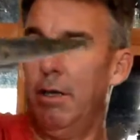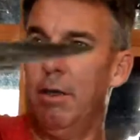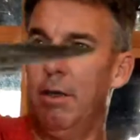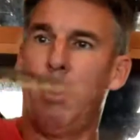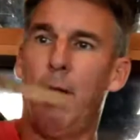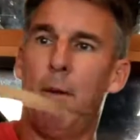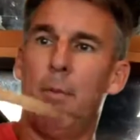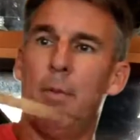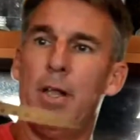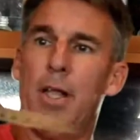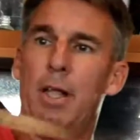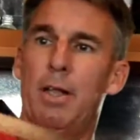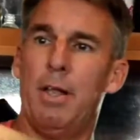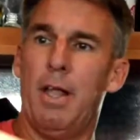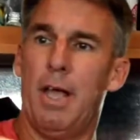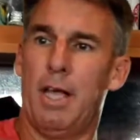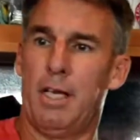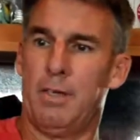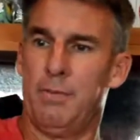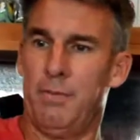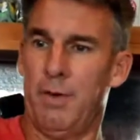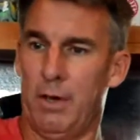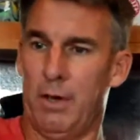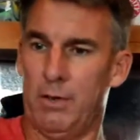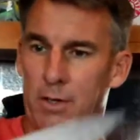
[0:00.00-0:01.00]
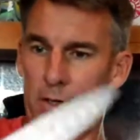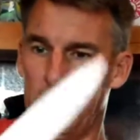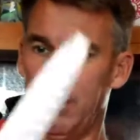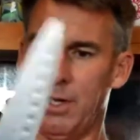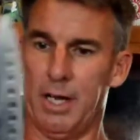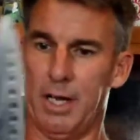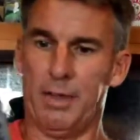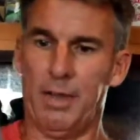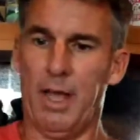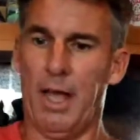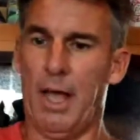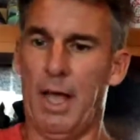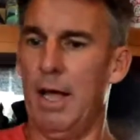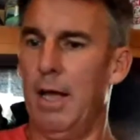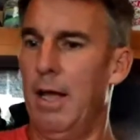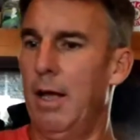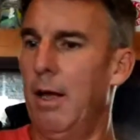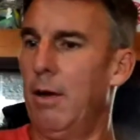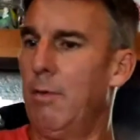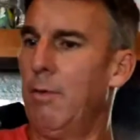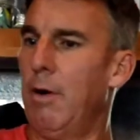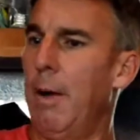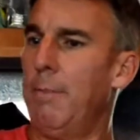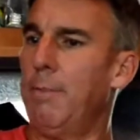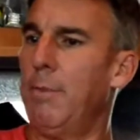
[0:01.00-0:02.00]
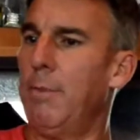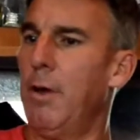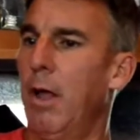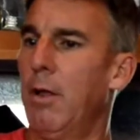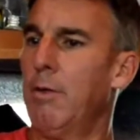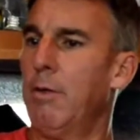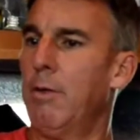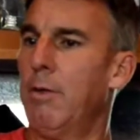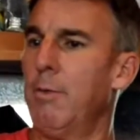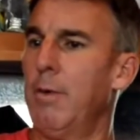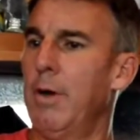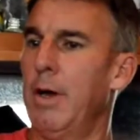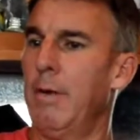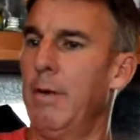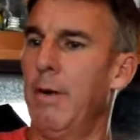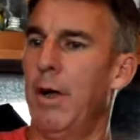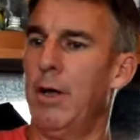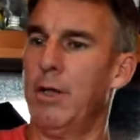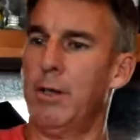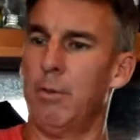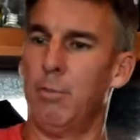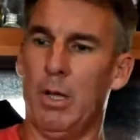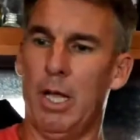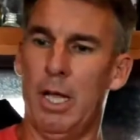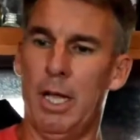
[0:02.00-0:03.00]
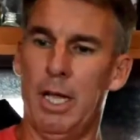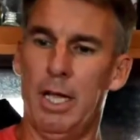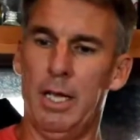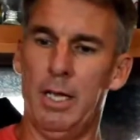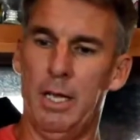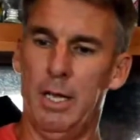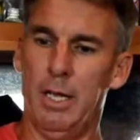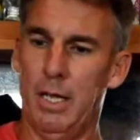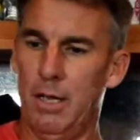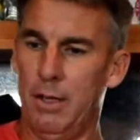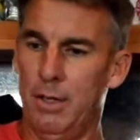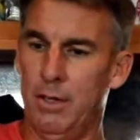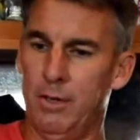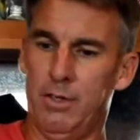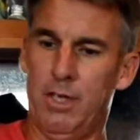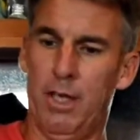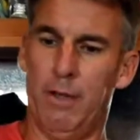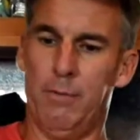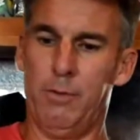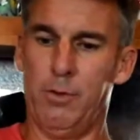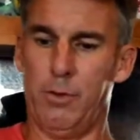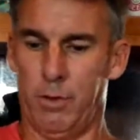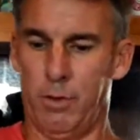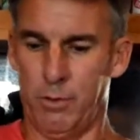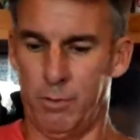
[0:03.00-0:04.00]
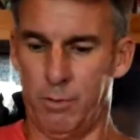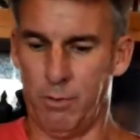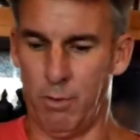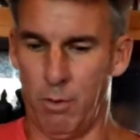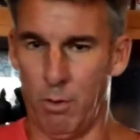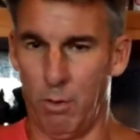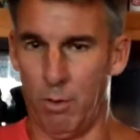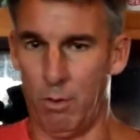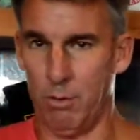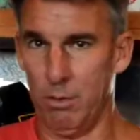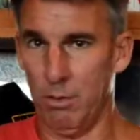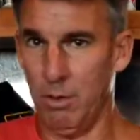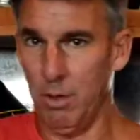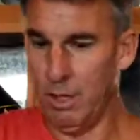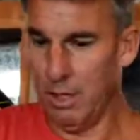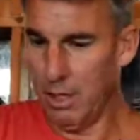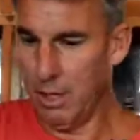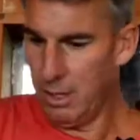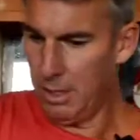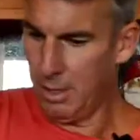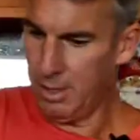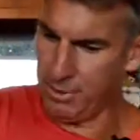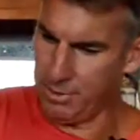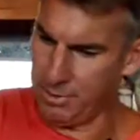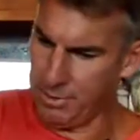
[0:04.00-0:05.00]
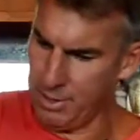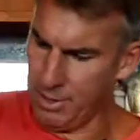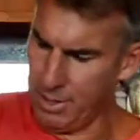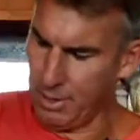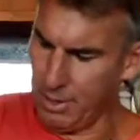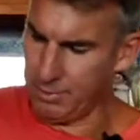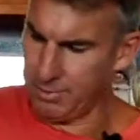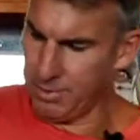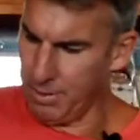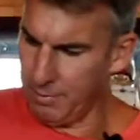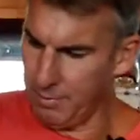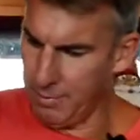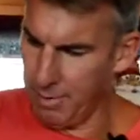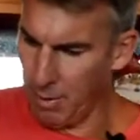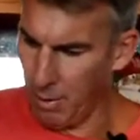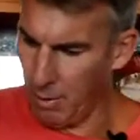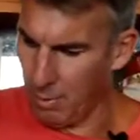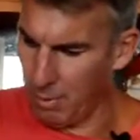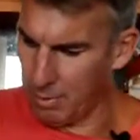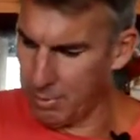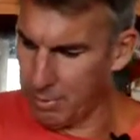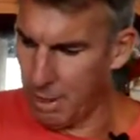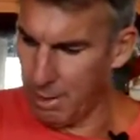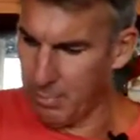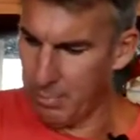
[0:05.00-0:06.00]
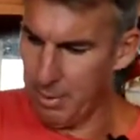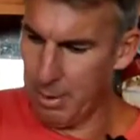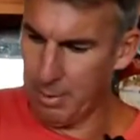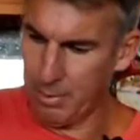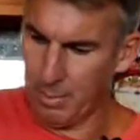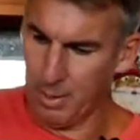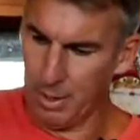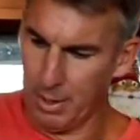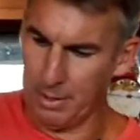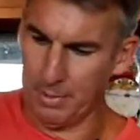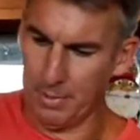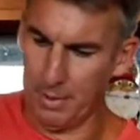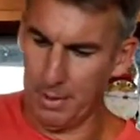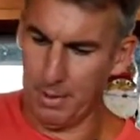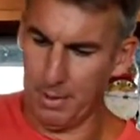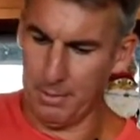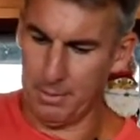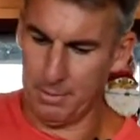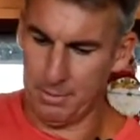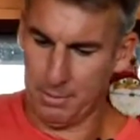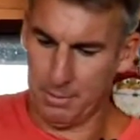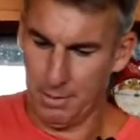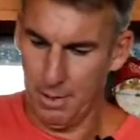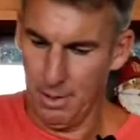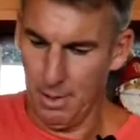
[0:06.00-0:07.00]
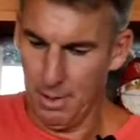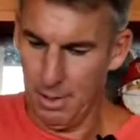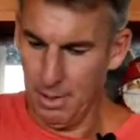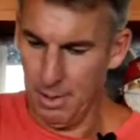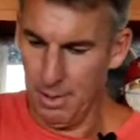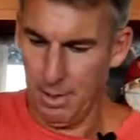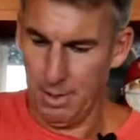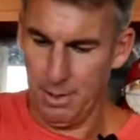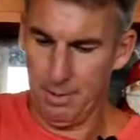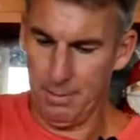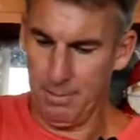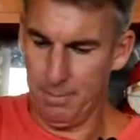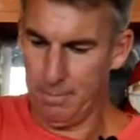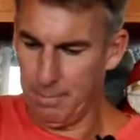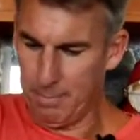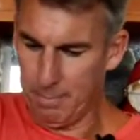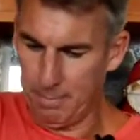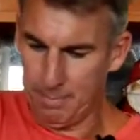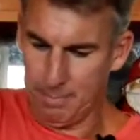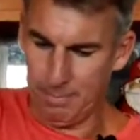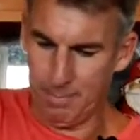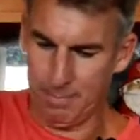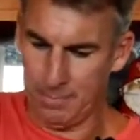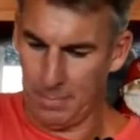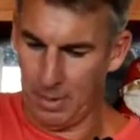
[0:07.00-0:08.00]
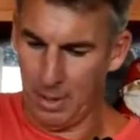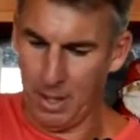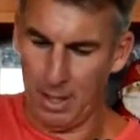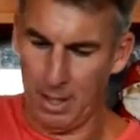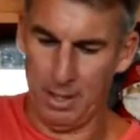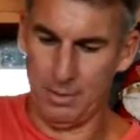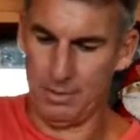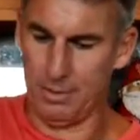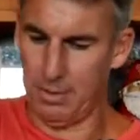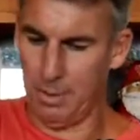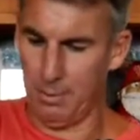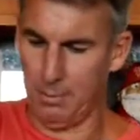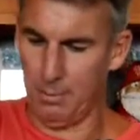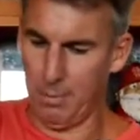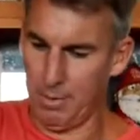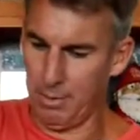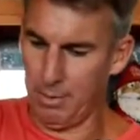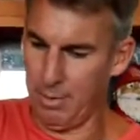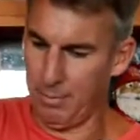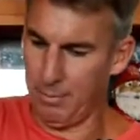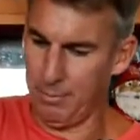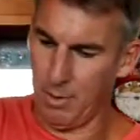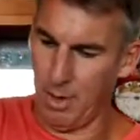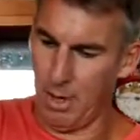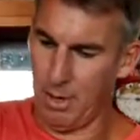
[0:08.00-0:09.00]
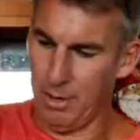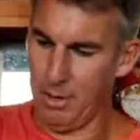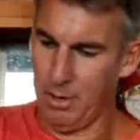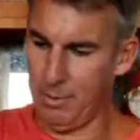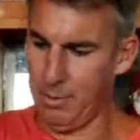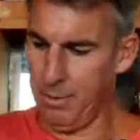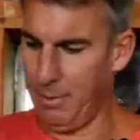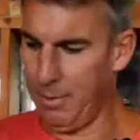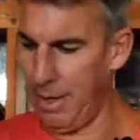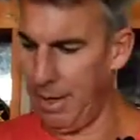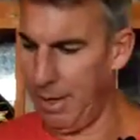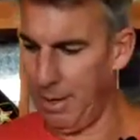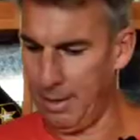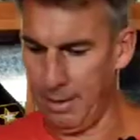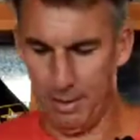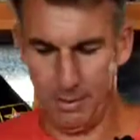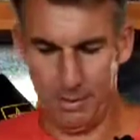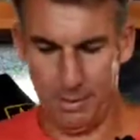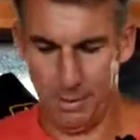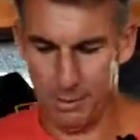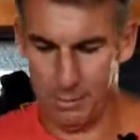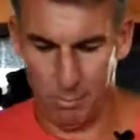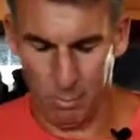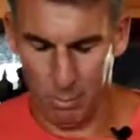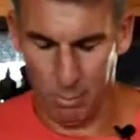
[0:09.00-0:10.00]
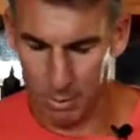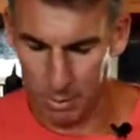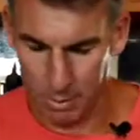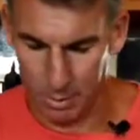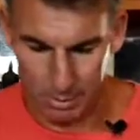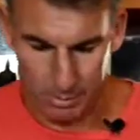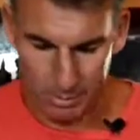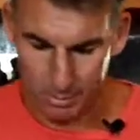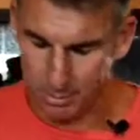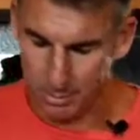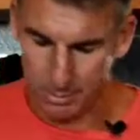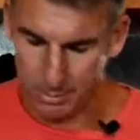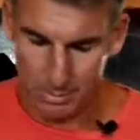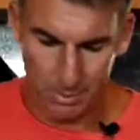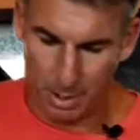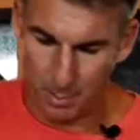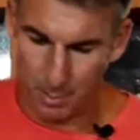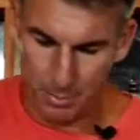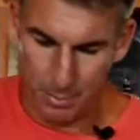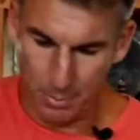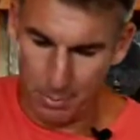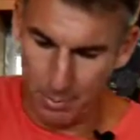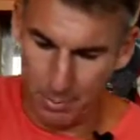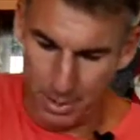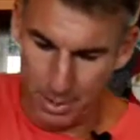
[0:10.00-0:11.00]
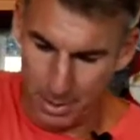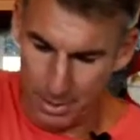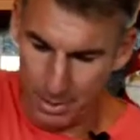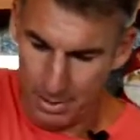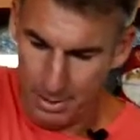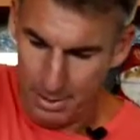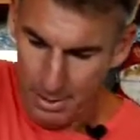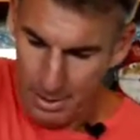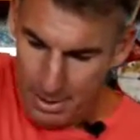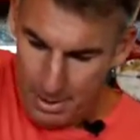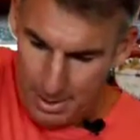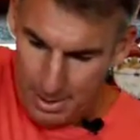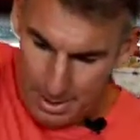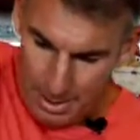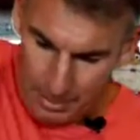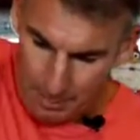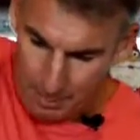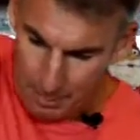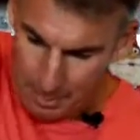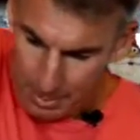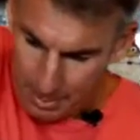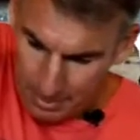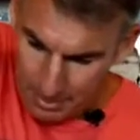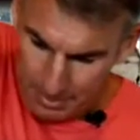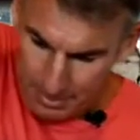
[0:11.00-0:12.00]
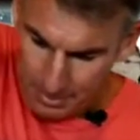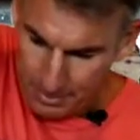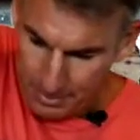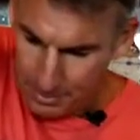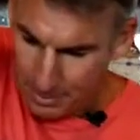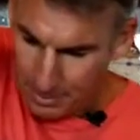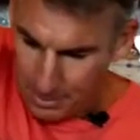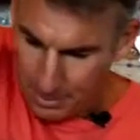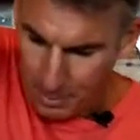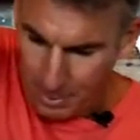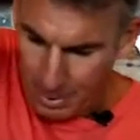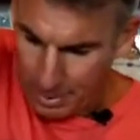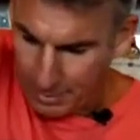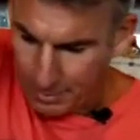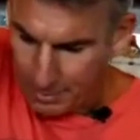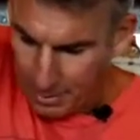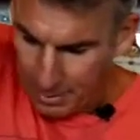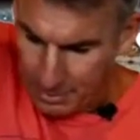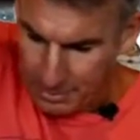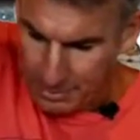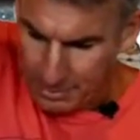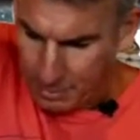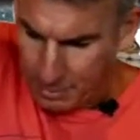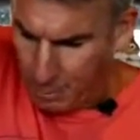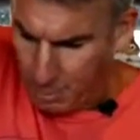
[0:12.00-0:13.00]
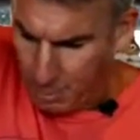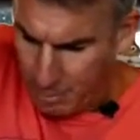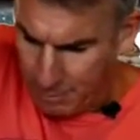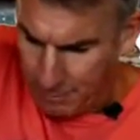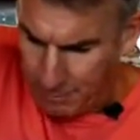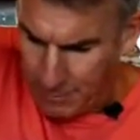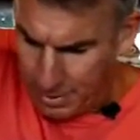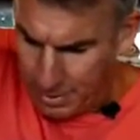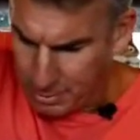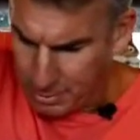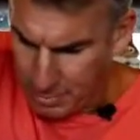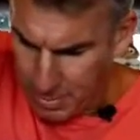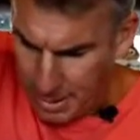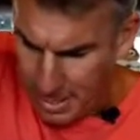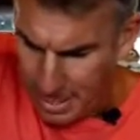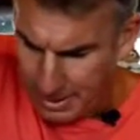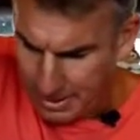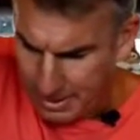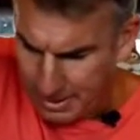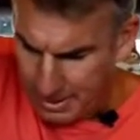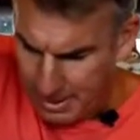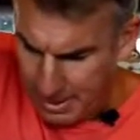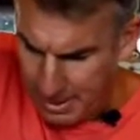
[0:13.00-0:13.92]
Thumb and index finger, just like that. Wrap the other three around the blade. This gives you control. You see on TV all the time, people like this. How do you cut something? I don't even know how you do that. That doesn't work. Stop doing that. Anyway, so you're just going like this. Curl your fingers back.